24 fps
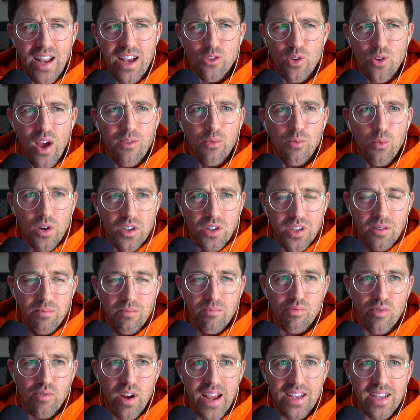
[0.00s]
So I've worked in
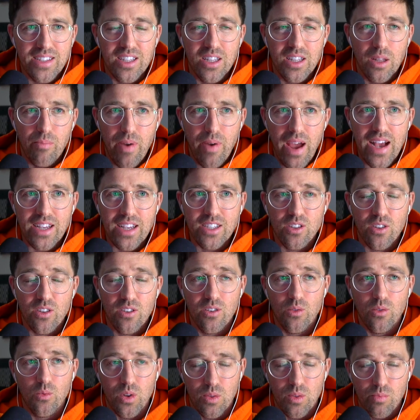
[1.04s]
brands in the past
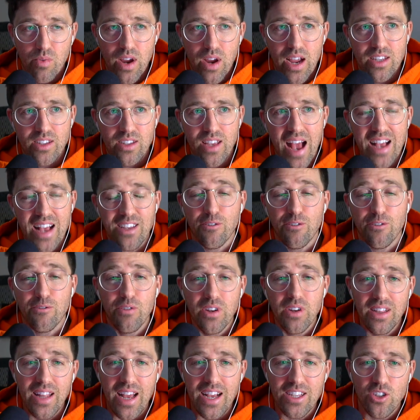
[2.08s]
with brands as a
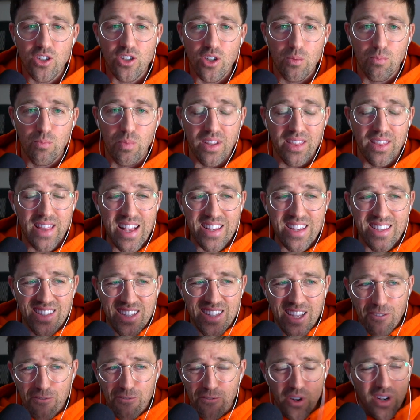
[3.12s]
freelancer, but that's
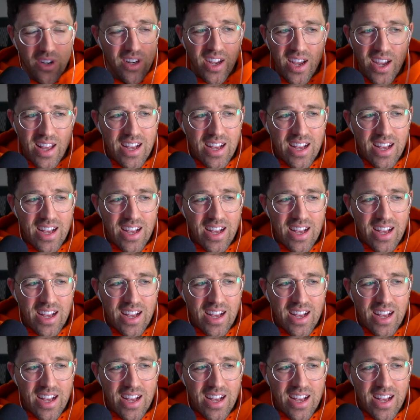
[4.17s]
different.